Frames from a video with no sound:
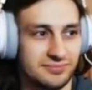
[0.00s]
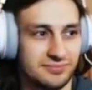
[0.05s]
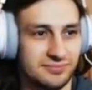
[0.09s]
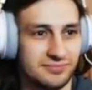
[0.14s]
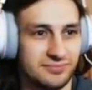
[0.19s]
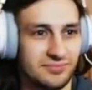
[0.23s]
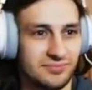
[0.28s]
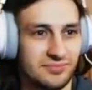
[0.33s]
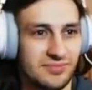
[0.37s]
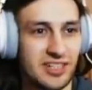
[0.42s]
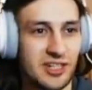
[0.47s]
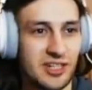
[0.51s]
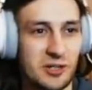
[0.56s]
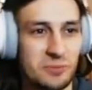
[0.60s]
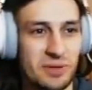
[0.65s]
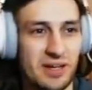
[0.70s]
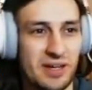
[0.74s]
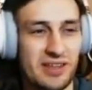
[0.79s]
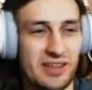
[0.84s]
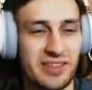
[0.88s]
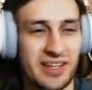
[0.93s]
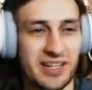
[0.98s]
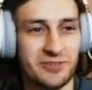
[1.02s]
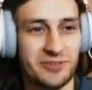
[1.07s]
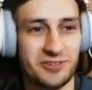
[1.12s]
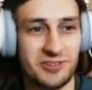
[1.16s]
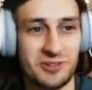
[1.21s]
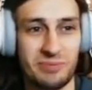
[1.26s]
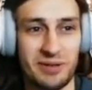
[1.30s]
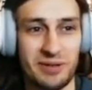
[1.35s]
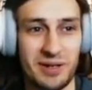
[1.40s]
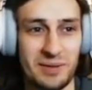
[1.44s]
Yo, Bert, thanks for
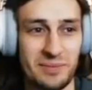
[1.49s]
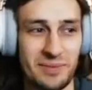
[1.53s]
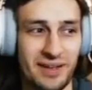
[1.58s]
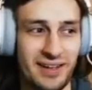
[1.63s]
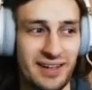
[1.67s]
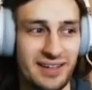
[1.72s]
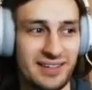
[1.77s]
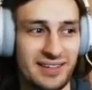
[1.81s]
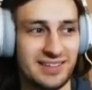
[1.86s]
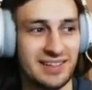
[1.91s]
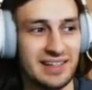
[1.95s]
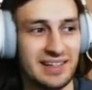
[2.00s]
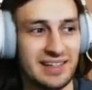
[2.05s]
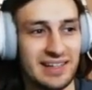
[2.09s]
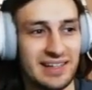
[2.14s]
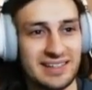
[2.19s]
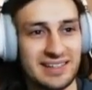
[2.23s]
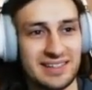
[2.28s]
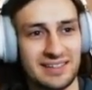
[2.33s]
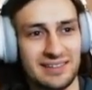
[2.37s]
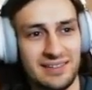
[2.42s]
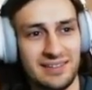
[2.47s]
stopping by. See you later.